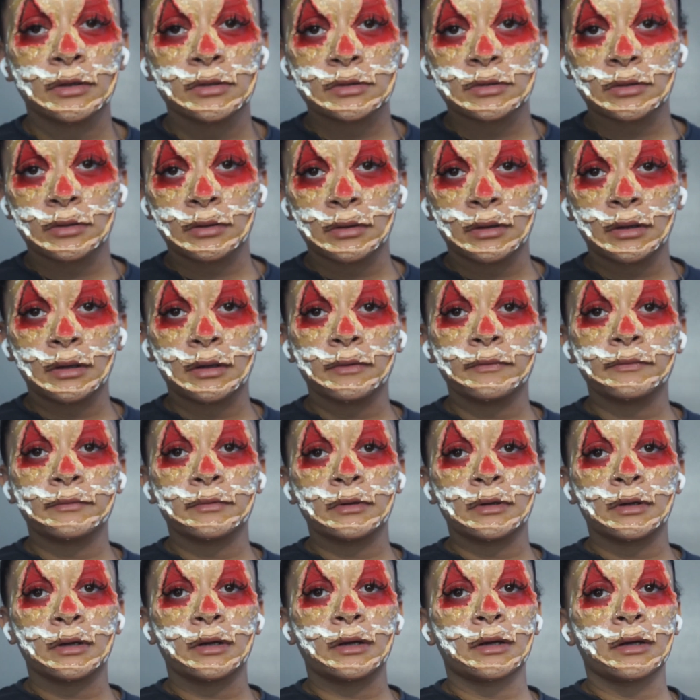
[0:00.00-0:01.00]
So
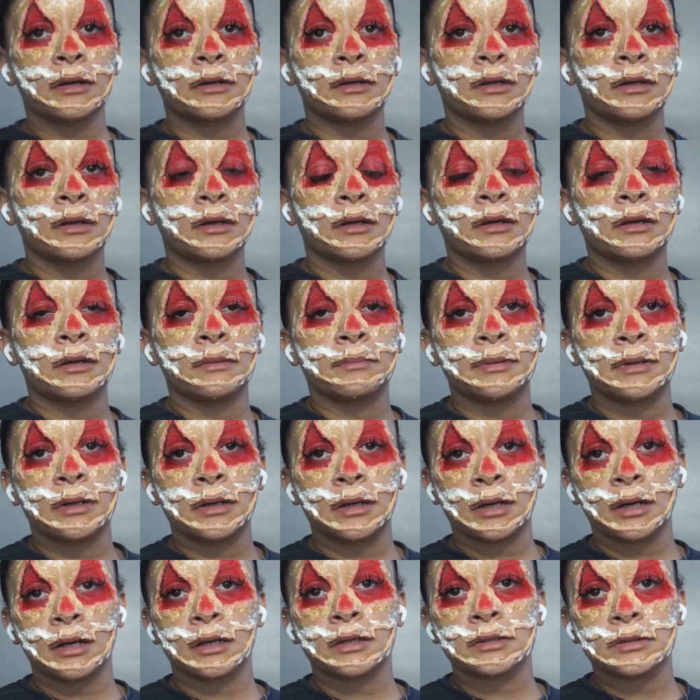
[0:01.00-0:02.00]
after adding an
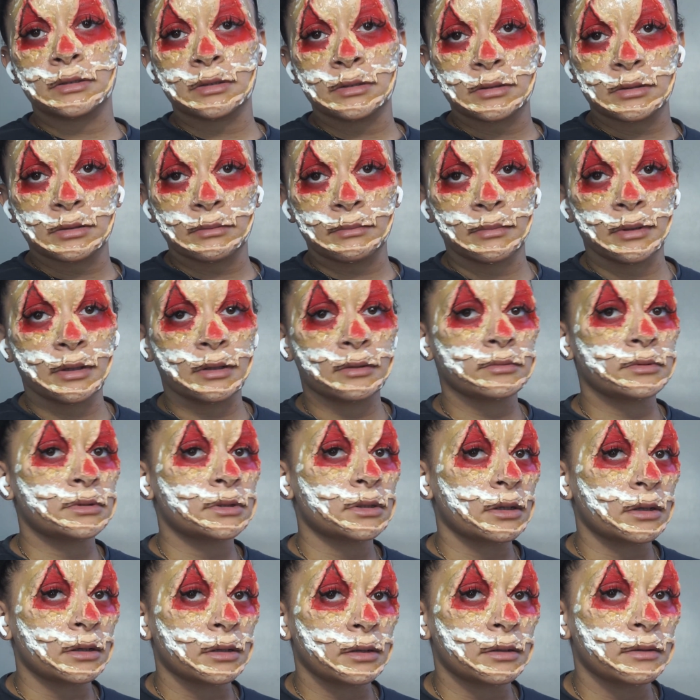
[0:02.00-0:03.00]
obnoxious amount
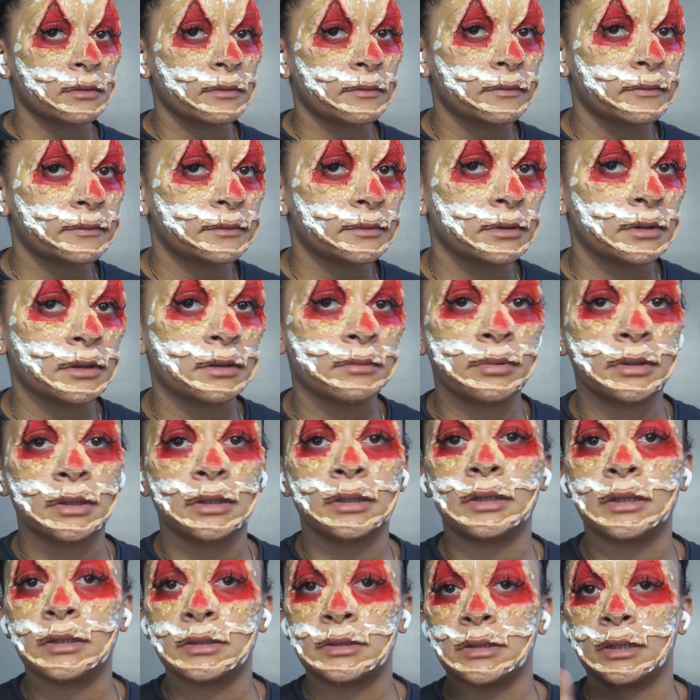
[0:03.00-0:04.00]
of liquid
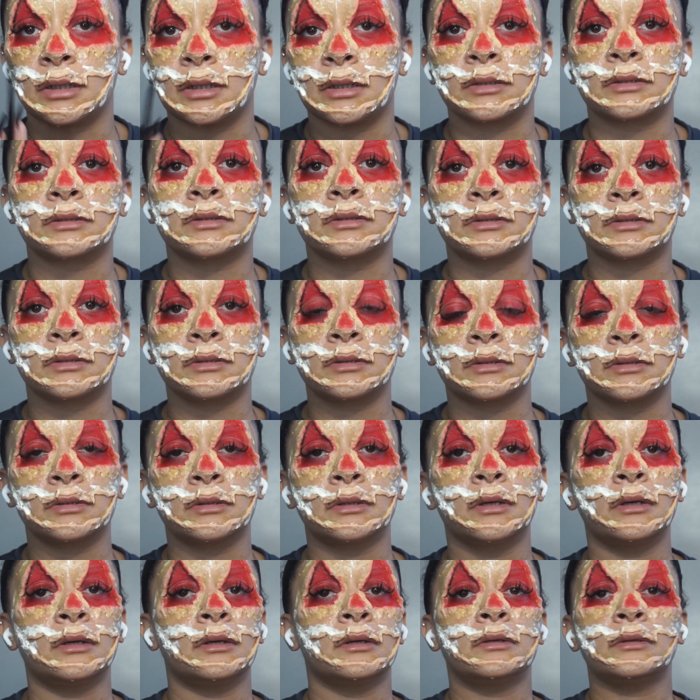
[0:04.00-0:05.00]
latex,
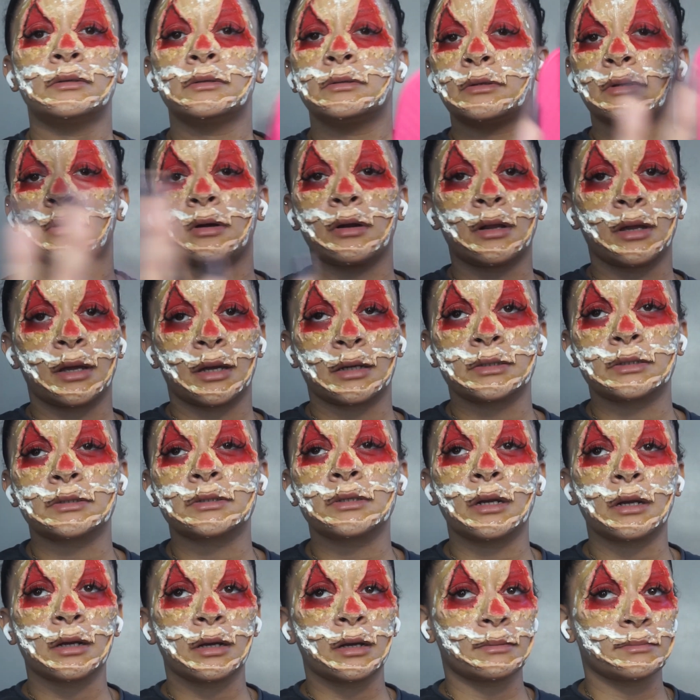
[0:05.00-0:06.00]
don't act, it's
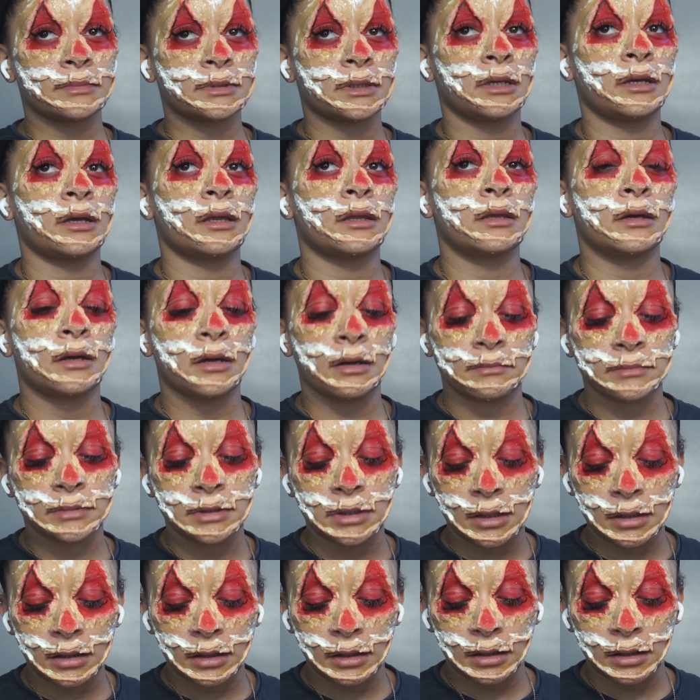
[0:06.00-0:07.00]
gonna come together. I'm
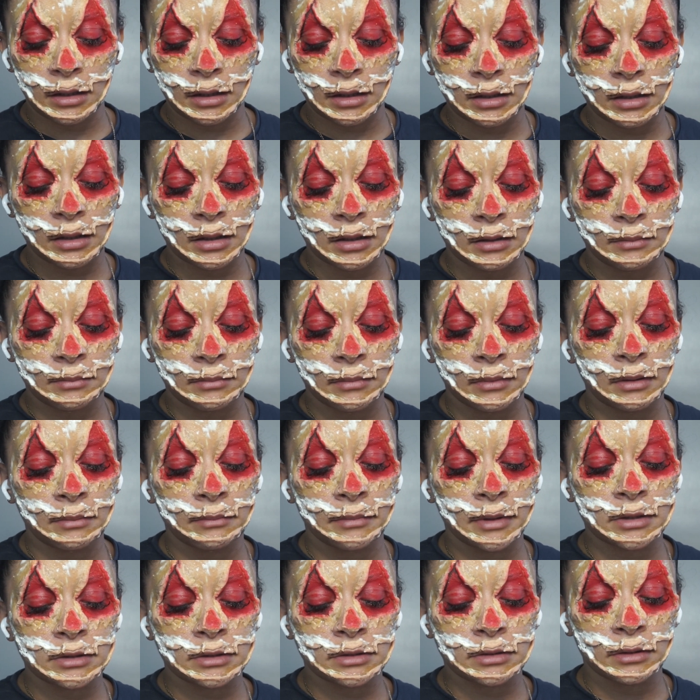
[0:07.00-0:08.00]
taking a
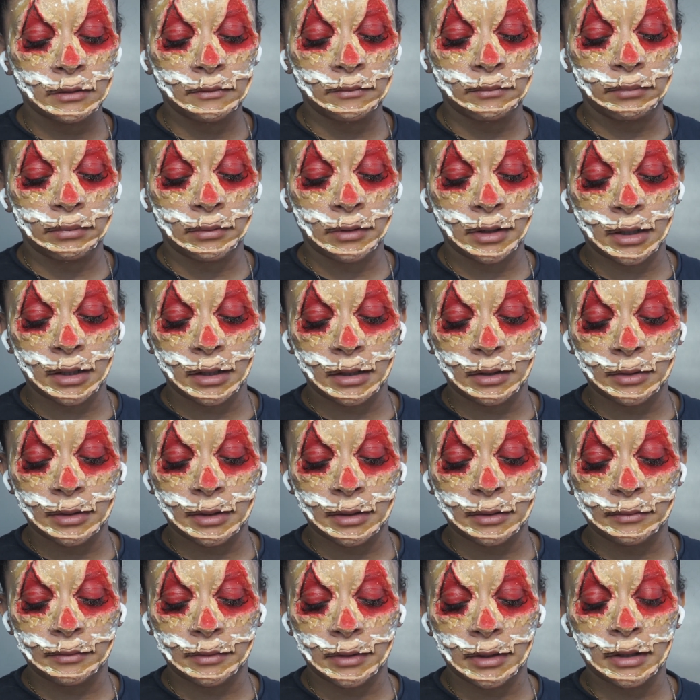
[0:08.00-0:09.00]
mixture of brown
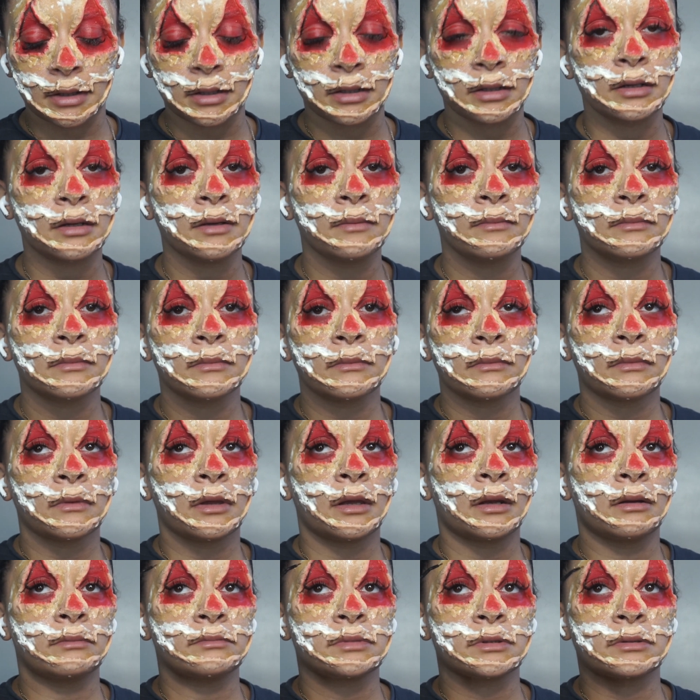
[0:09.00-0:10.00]
and red,
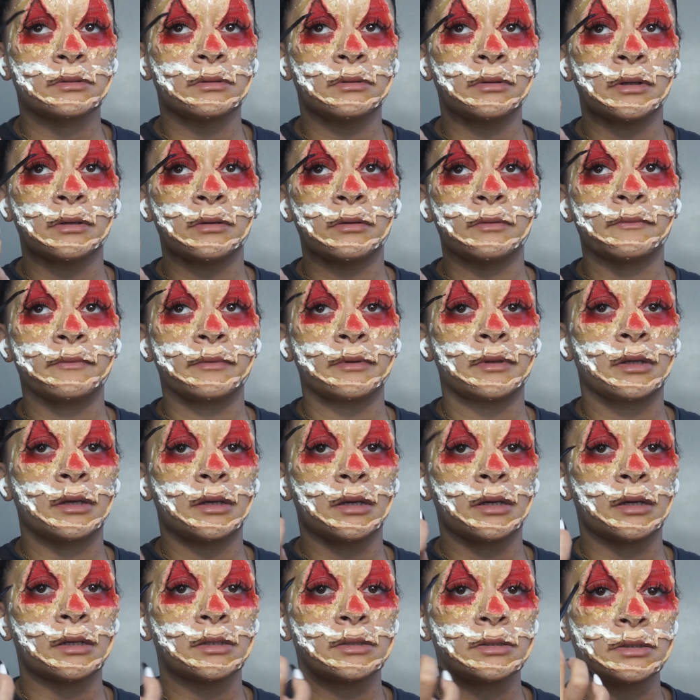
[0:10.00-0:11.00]
and I'm just going over
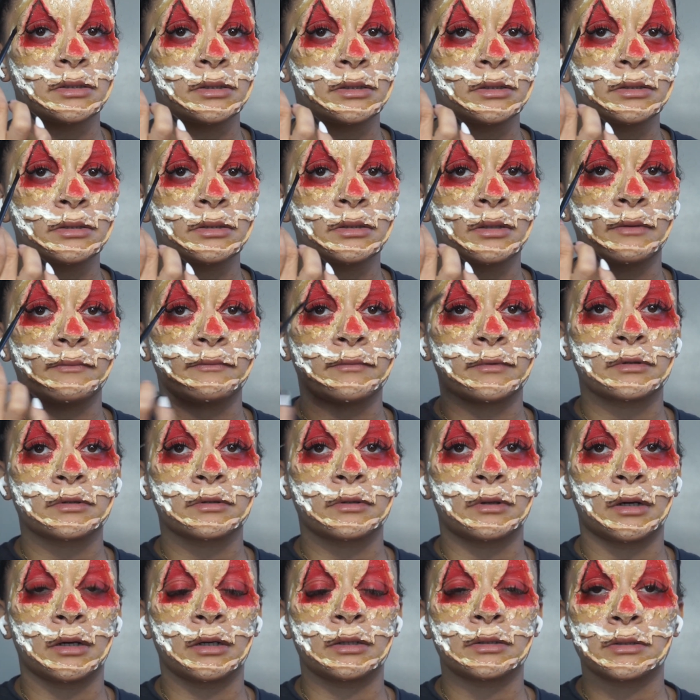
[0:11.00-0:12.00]
the edges of the
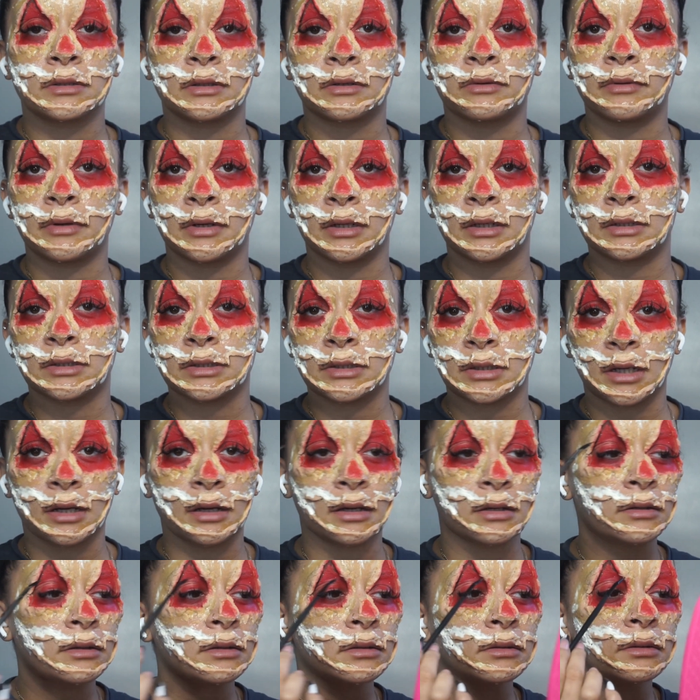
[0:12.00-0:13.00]
scars to create a
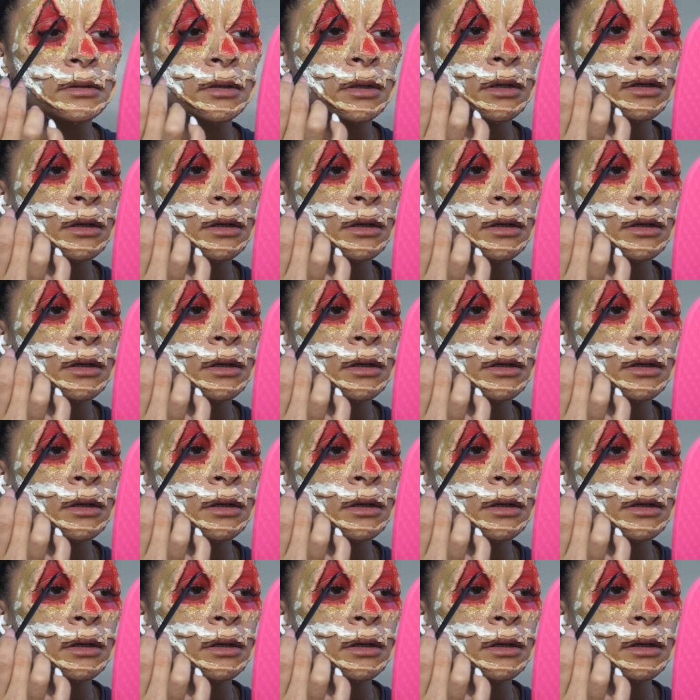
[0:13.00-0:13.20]
shadow.